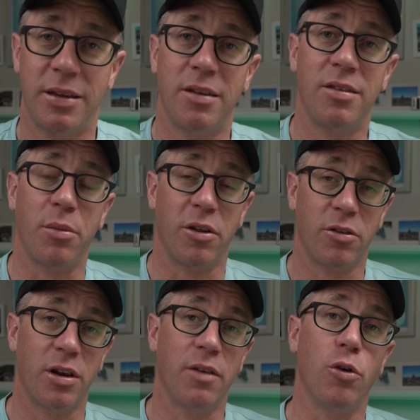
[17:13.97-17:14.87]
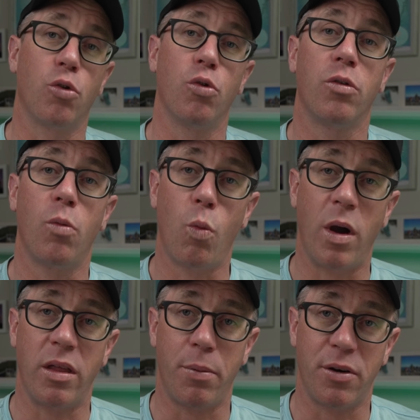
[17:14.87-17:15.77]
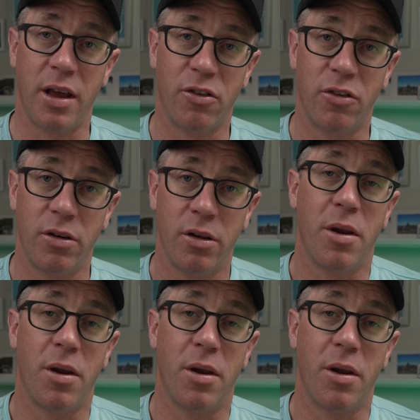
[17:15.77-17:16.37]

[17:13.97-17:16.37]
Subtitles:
get something that's going to give you good weather protection,